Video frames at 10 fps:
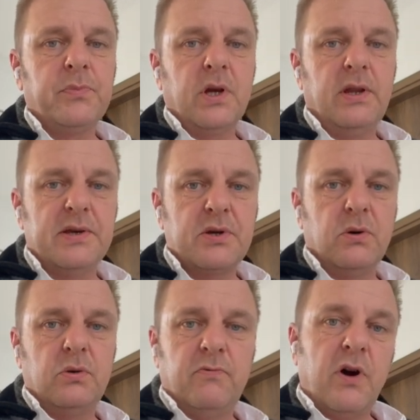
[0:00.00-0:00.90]
Then it's
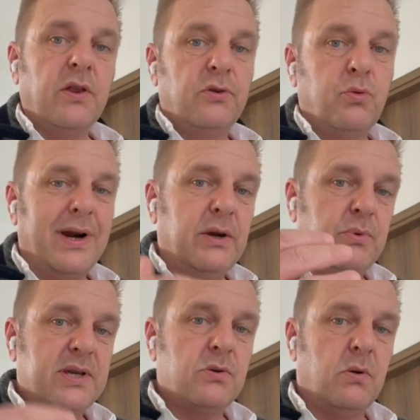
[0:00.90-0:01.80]
going to find 20
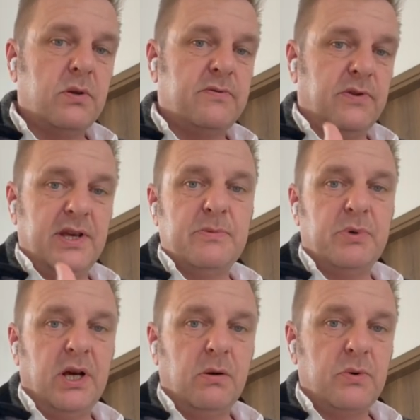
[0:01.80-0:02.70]
results for this
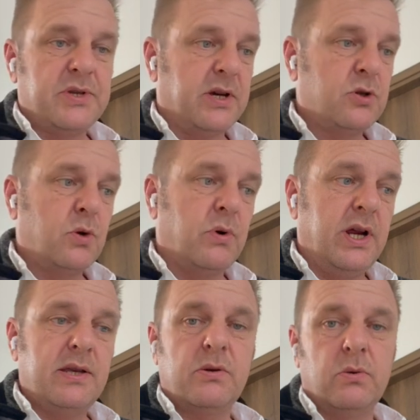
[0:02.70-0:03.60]
particular search
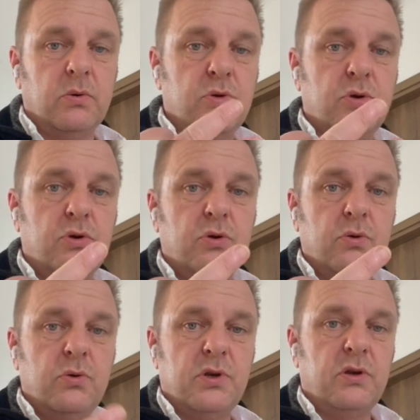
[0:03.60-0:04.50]
query. It's going to
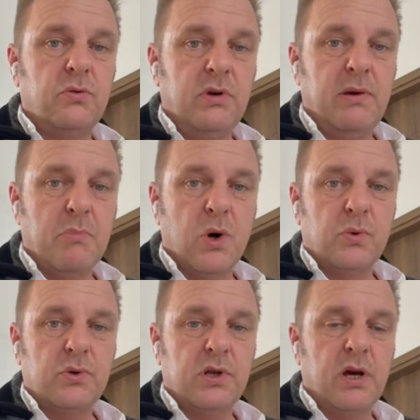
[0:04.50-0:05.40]
choose the 3
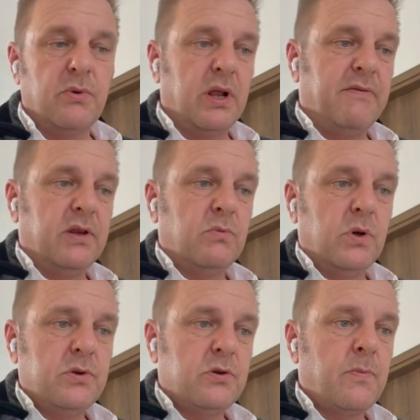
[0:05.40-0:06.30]
most relevant
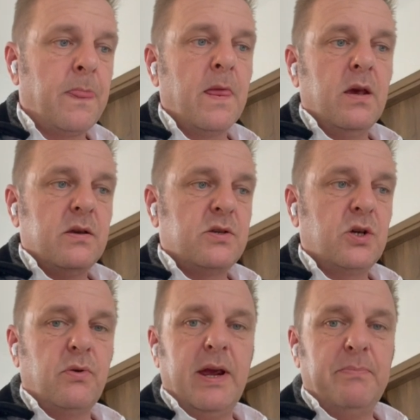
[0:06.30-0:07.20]
ones,
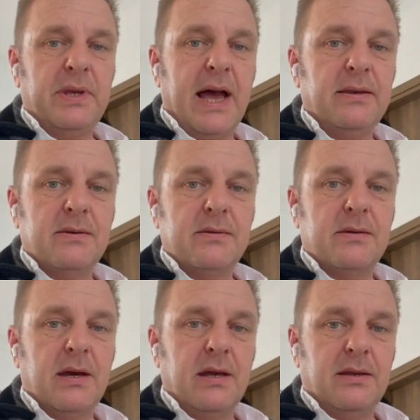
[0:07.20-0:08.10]
scrape
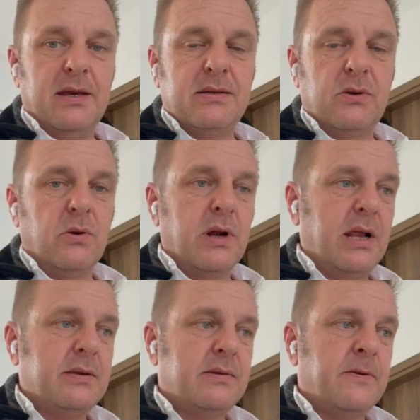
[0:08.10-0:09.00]
these
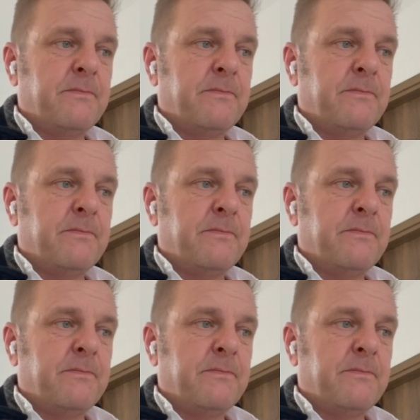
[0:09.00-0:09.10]
URLs,